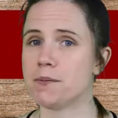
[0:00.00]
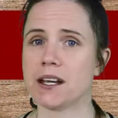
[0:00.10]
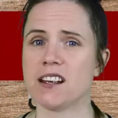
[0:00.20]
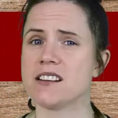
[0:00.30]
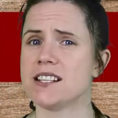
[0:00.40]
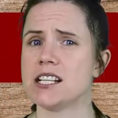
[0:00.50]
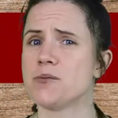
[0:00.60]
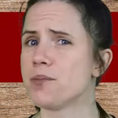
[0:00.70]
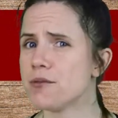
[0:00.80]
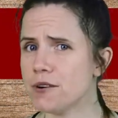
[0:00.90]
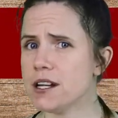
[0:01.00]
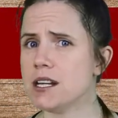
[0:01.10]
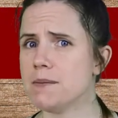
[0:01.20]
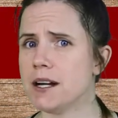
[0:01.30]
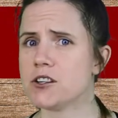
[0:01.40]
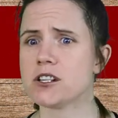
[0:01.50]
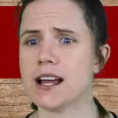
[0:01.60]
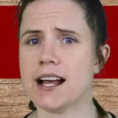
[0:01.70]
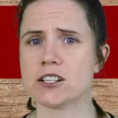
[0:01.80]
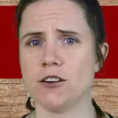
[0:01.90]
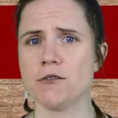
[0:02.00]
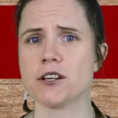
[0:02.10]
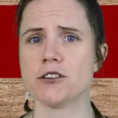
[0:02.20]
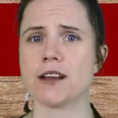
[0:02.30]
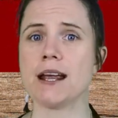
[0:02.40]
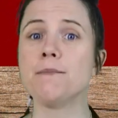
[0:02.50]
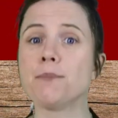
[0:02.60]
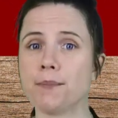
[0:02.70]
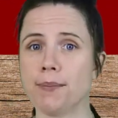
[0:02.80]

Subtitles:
because that's pretty much as long as you can